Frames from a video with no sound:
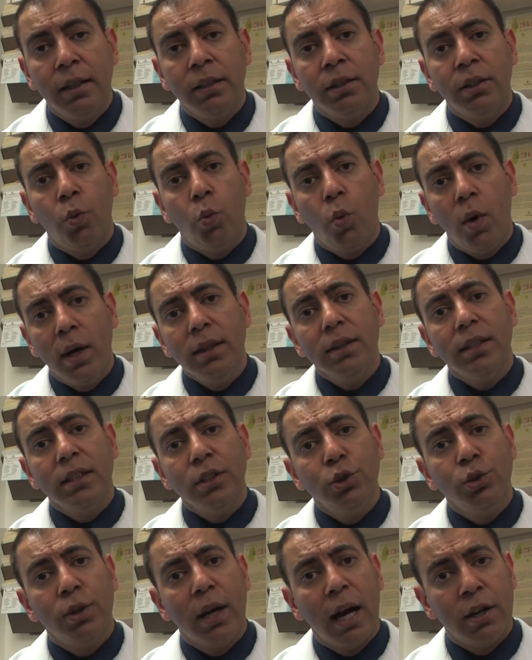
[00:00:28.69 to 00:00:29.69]
The one thing
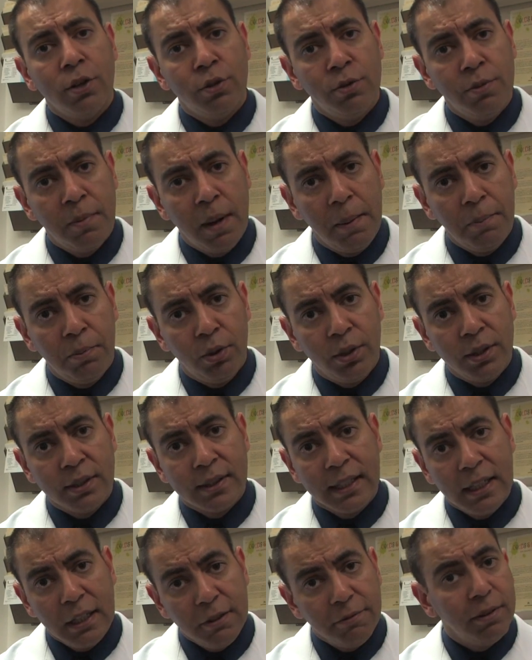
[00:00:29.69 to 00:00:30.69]
you gotta remember is
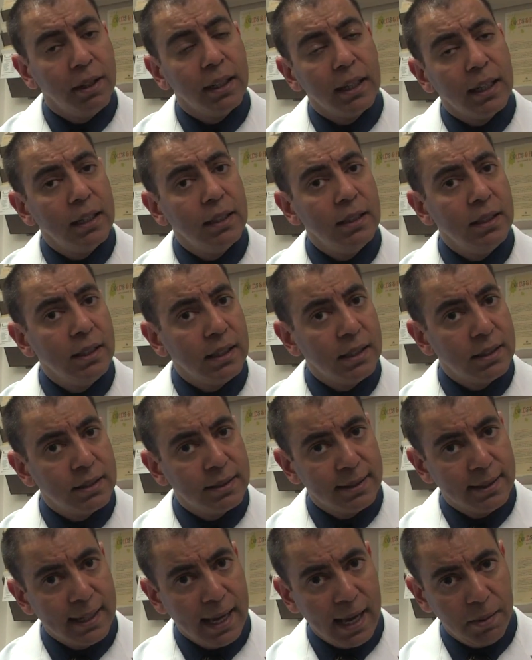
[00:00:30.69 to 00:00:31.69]
if a kidney is
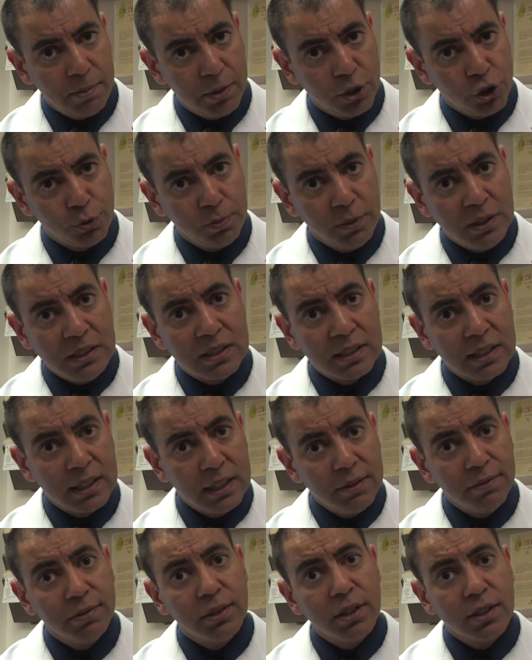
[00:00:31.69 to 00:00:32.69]
damaged, means
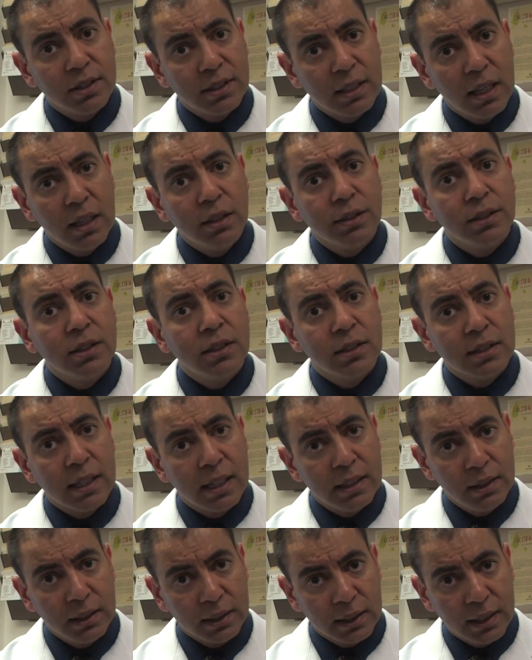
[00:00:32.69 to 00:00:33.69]
if the cells
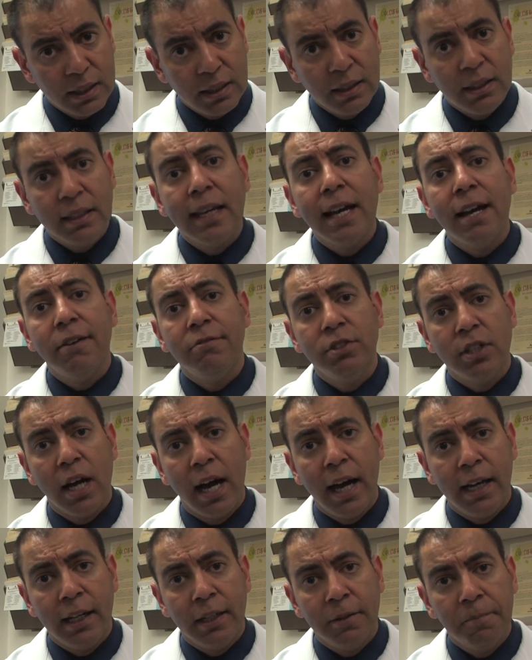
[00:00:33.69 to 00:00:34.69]
inside the kidney have
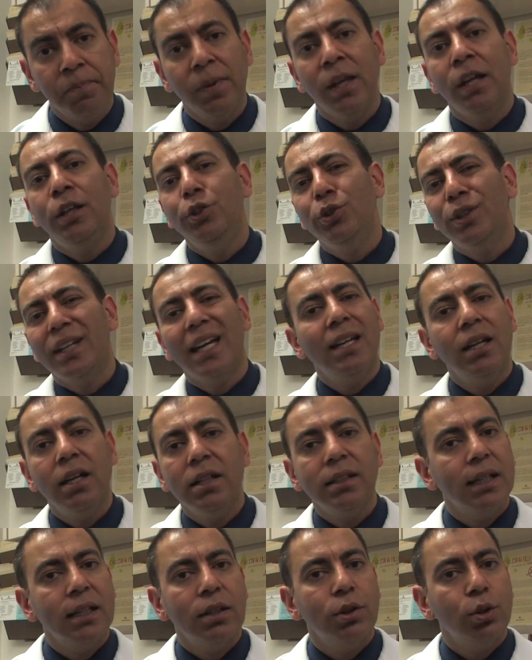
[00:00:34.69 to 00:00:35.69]
died, you
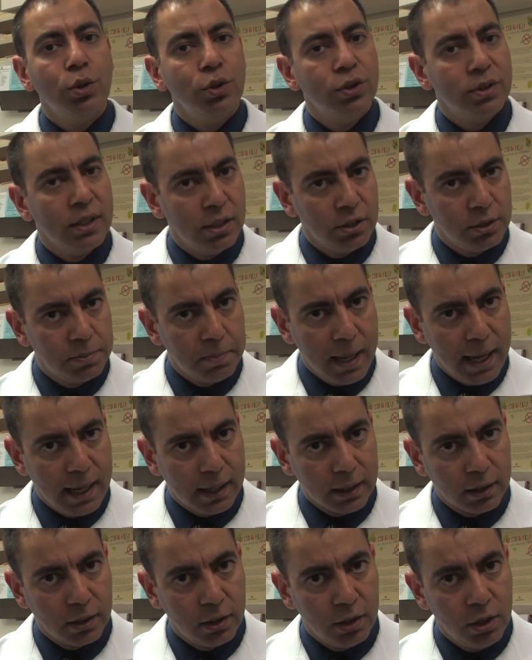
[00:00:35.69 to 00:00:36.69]
cannot get those cells
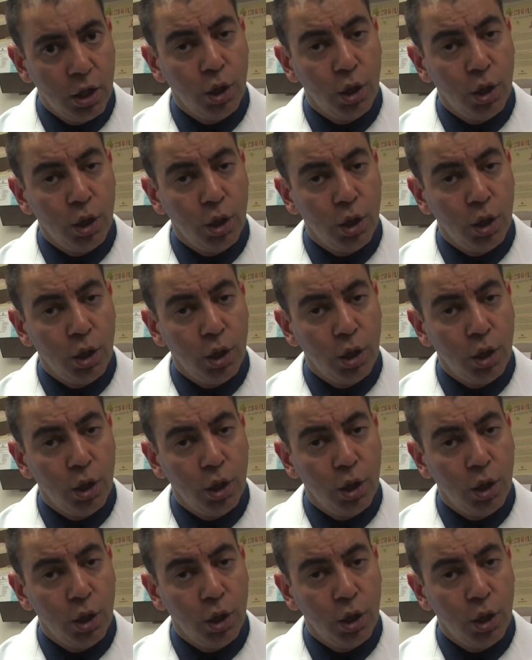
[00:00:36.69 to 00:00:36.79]
back.